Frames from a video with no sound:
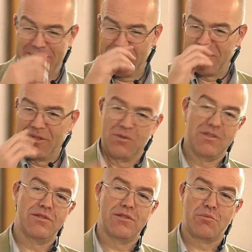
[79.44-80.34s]

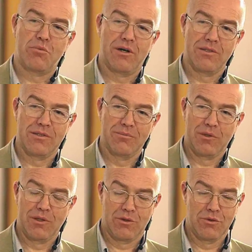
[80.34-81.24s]
hypnosis, it's
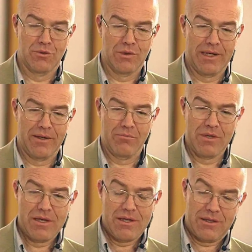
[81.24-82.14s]
possible to
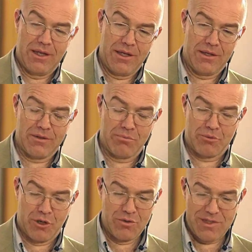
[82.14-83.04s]
take
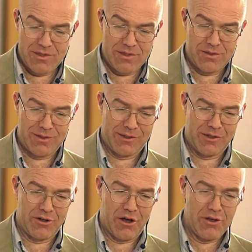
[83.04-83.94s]
processes that
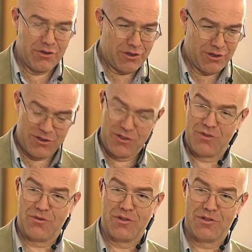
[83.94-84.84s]
are unconscious
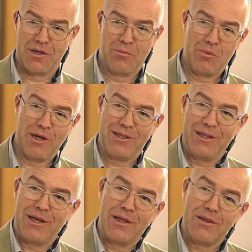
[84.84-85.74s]
for somebody
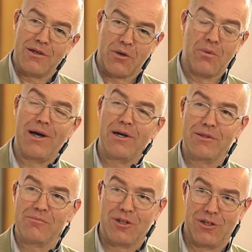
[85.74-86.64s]
and acquire
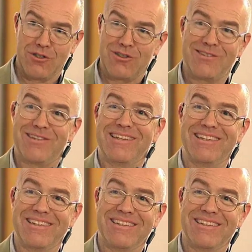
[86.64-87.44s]
them consciously.